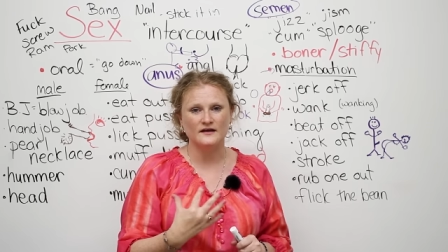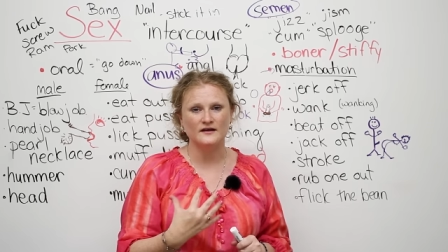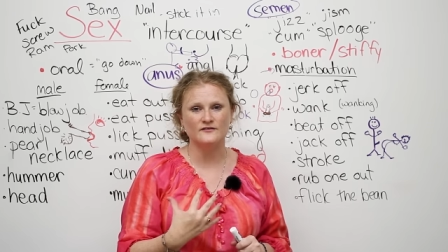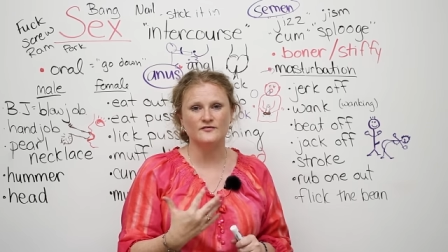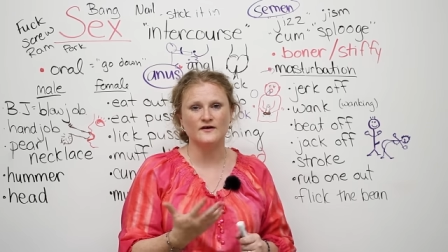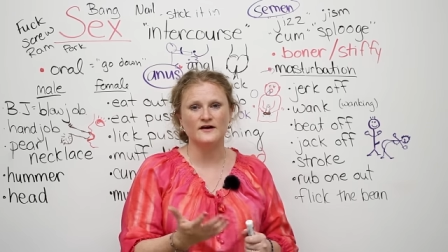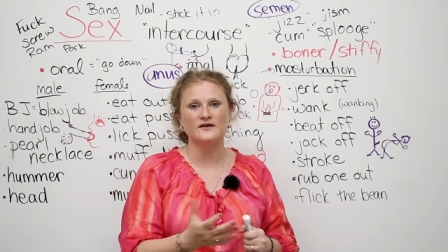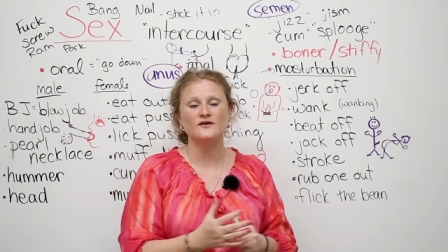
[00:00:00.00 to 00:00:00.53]

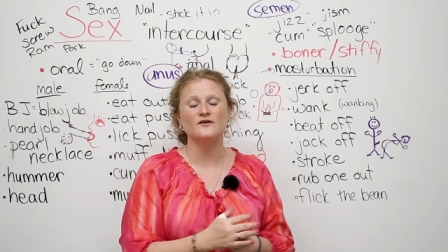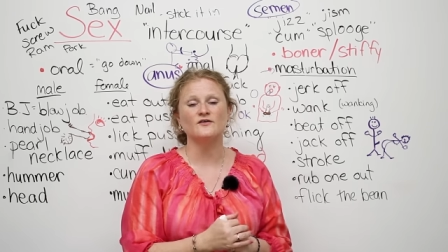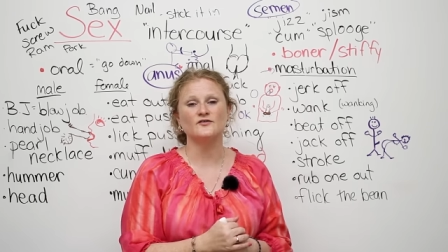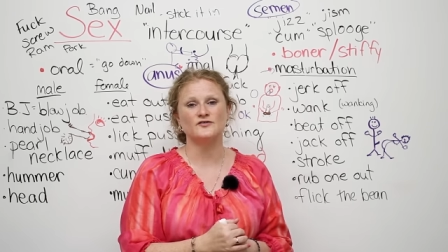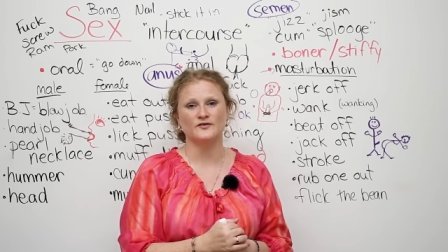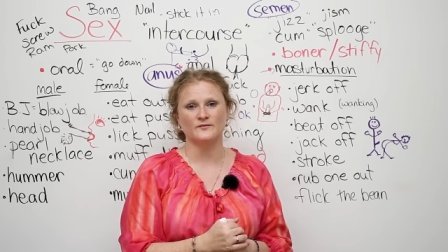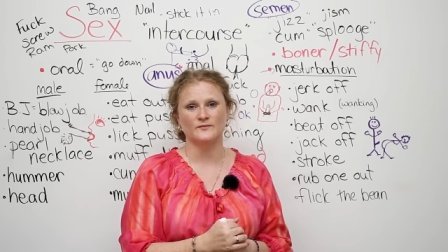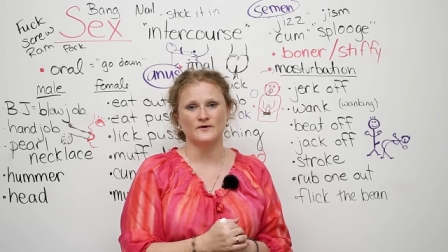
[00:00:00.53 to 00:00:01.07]
if I go
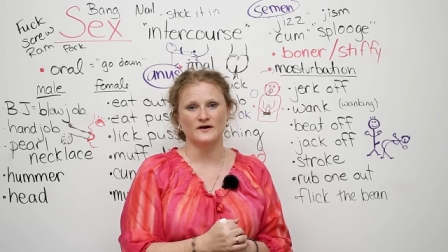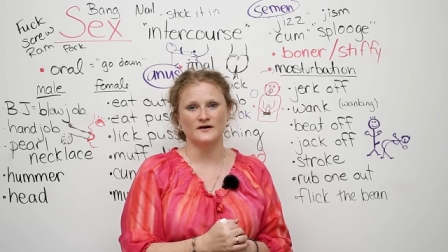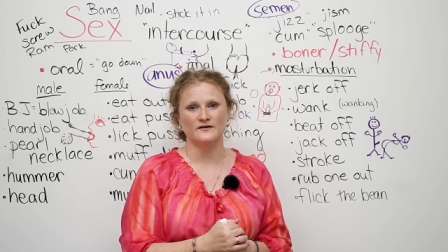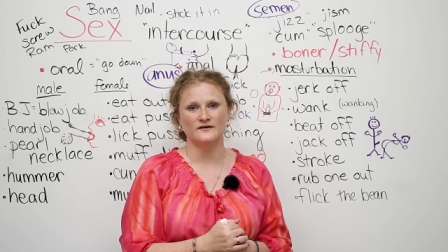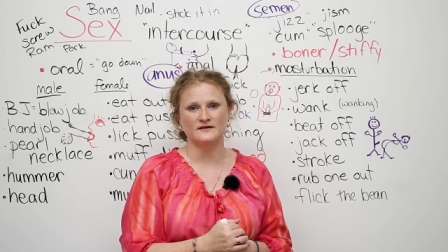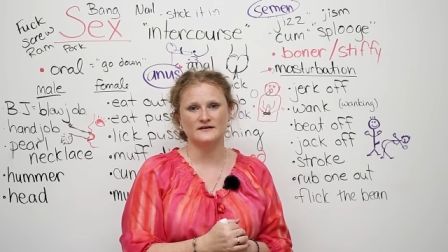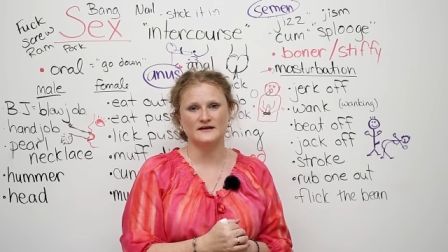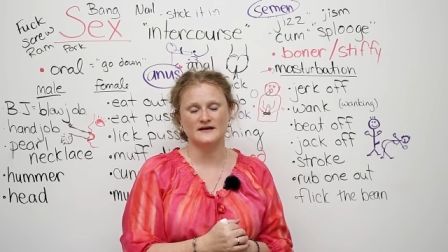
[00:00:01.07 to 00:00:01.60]

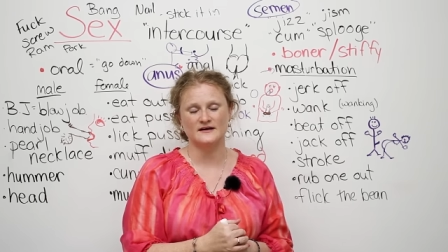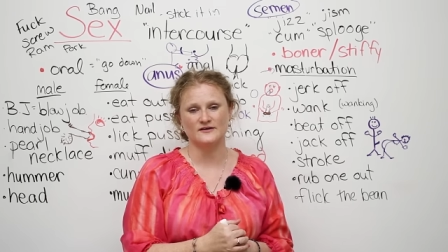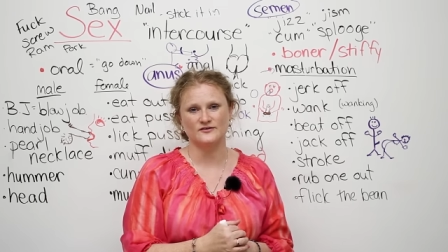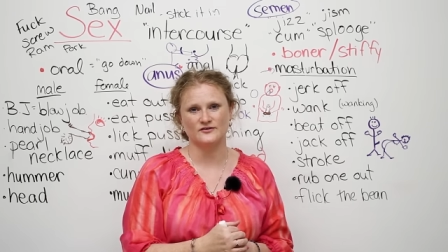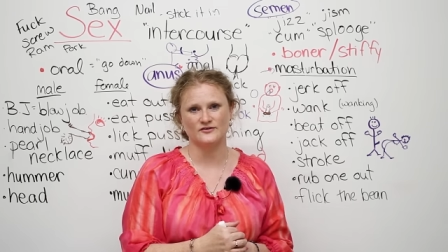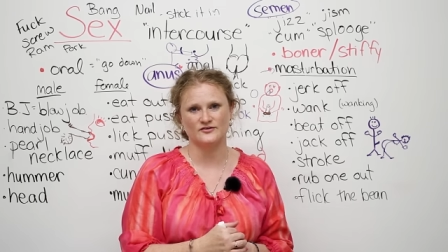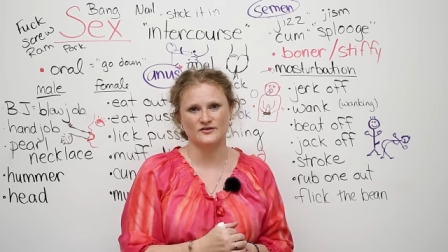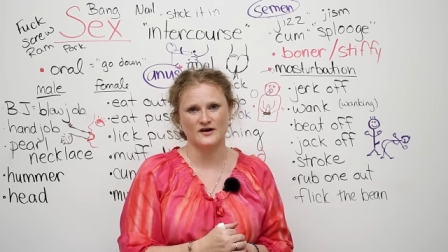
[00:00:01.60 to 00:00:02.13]
somewhere and
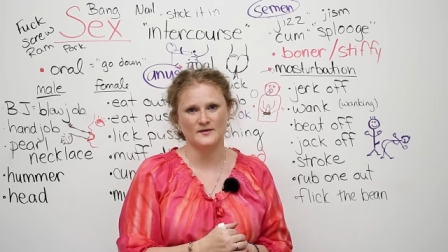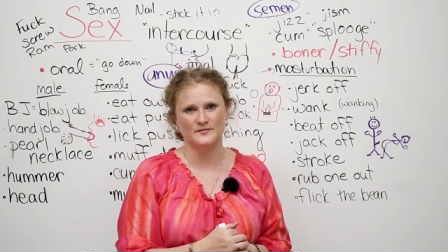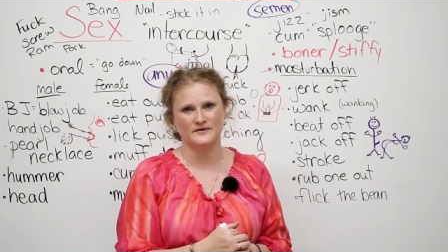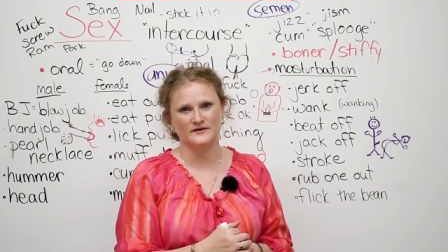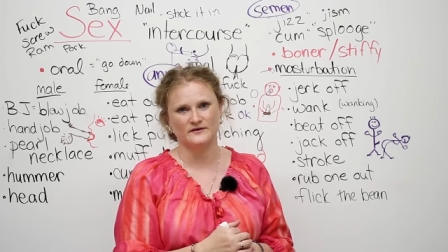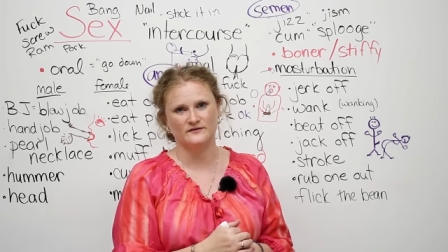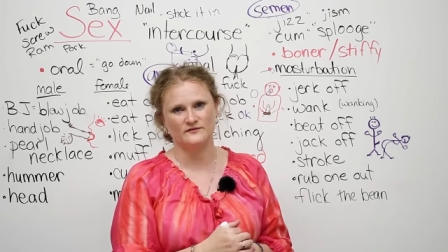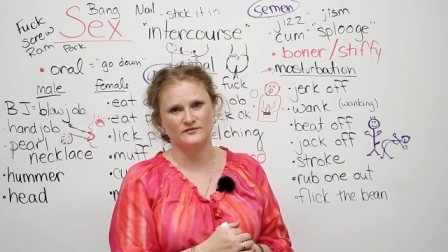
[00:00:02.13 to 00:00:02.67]
ladies are
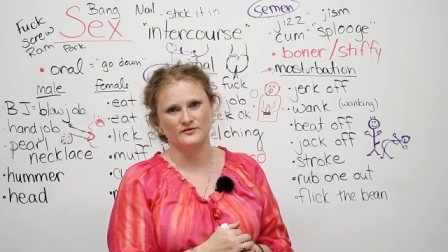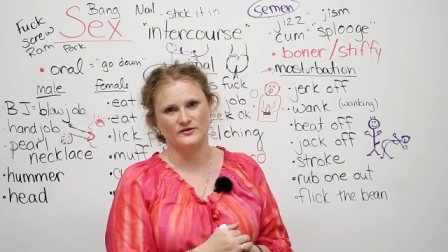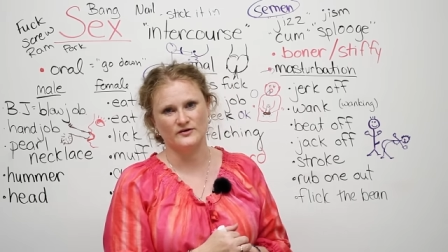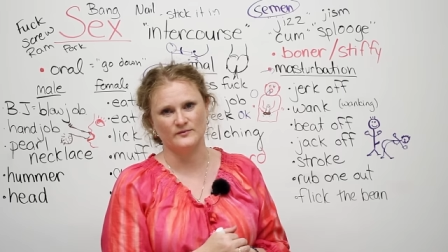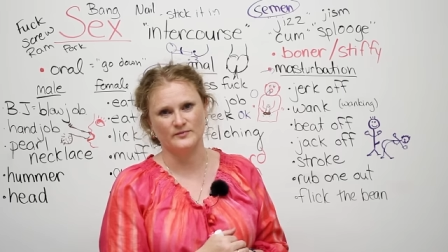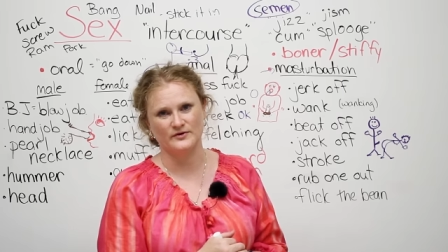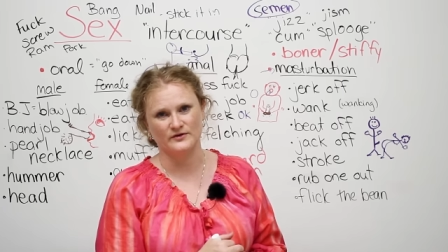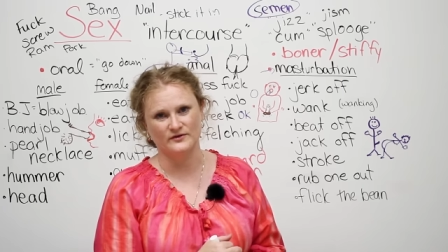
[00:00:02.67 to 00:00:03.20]
shopping
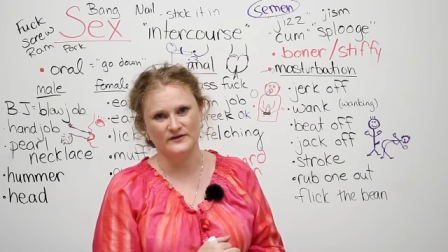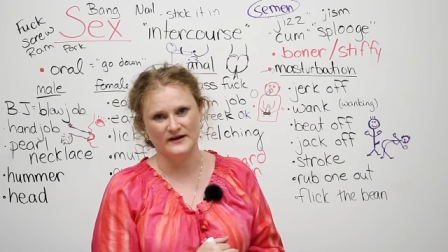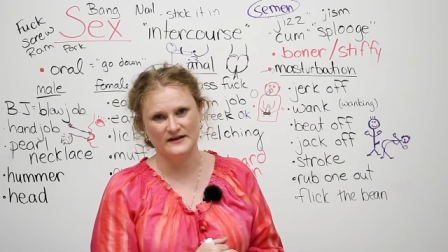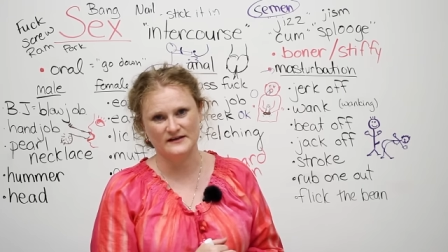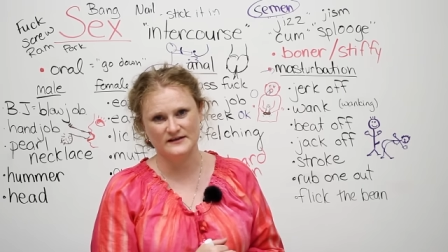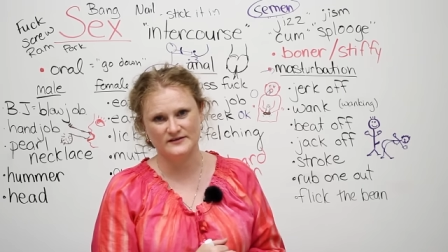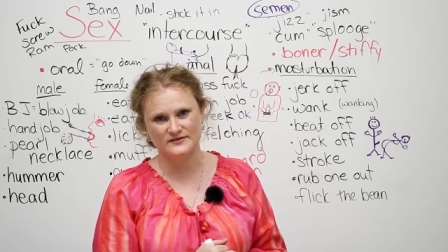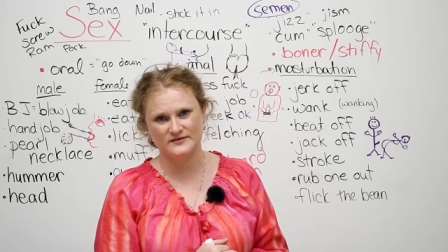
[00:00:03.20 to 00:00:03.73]
for a pearl
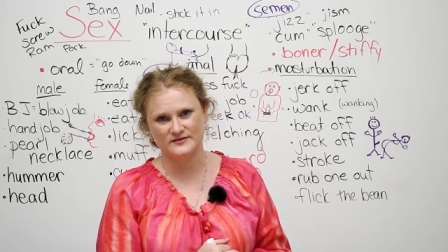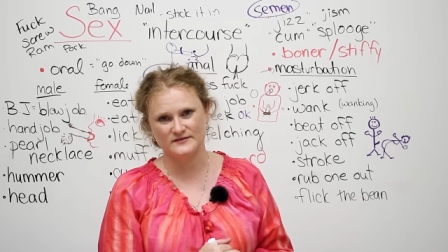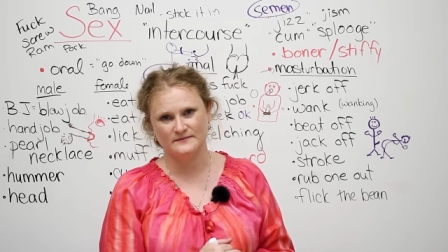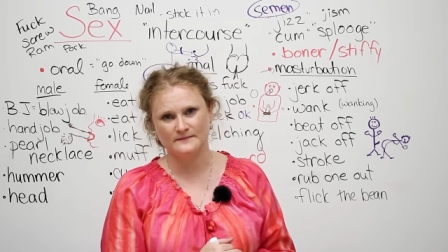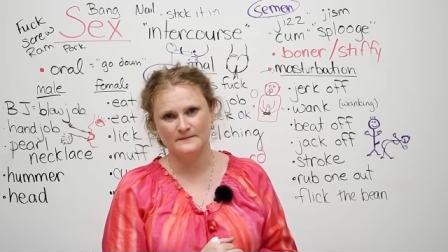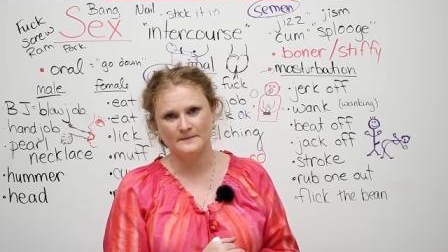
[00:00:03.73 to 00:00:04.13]
necklace